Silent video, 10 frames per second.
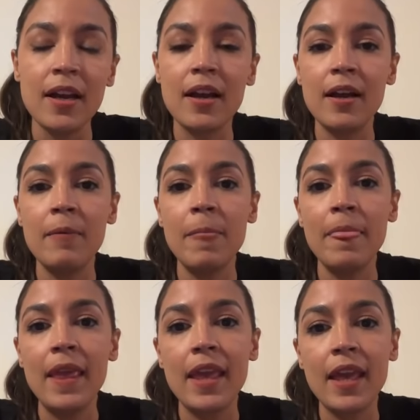
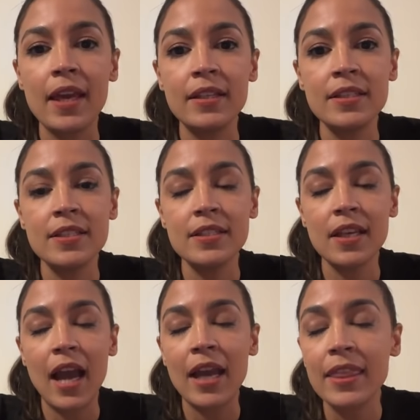And
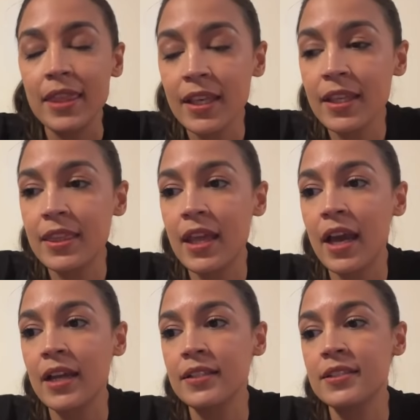I think
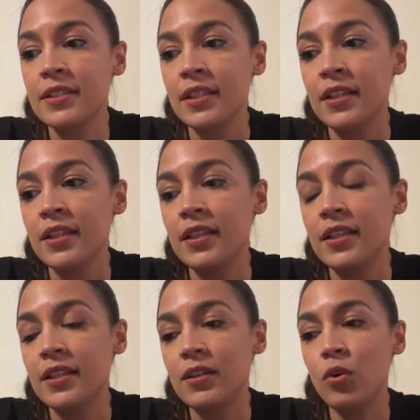that
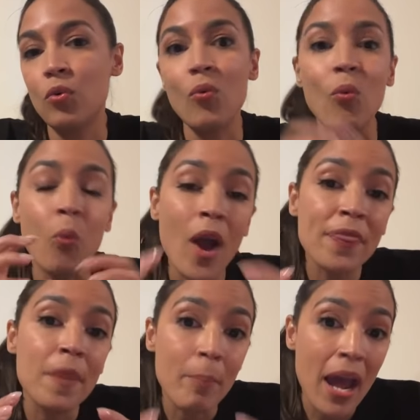
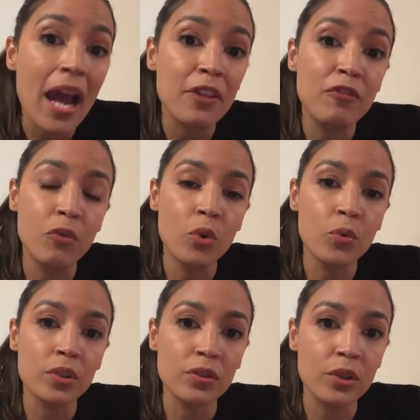what the path
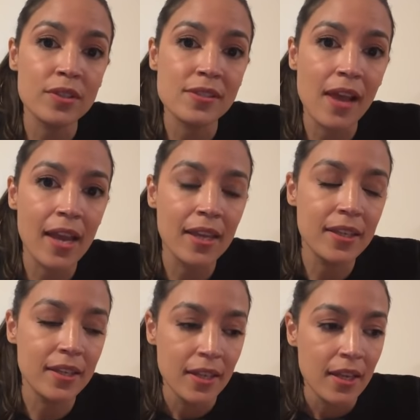forward looks
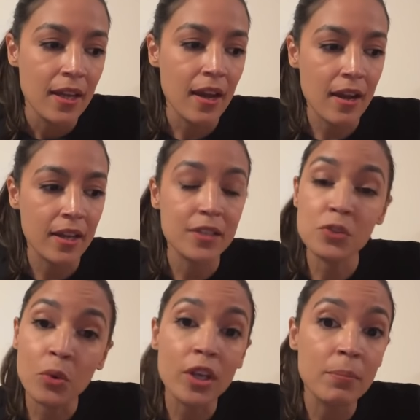like is
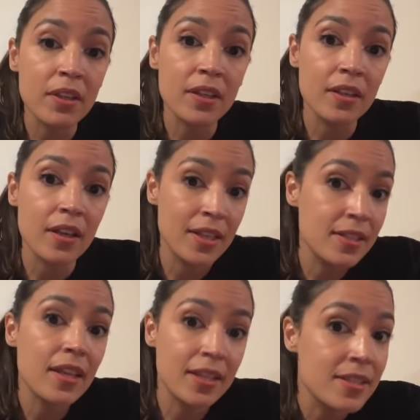going to be,
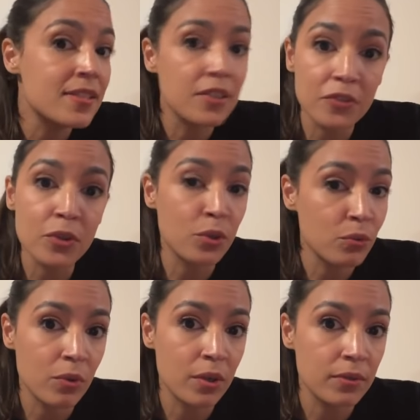it's a
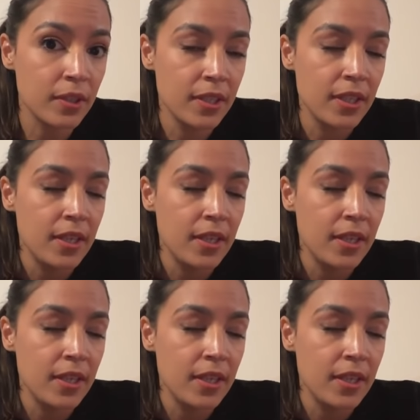difficult road.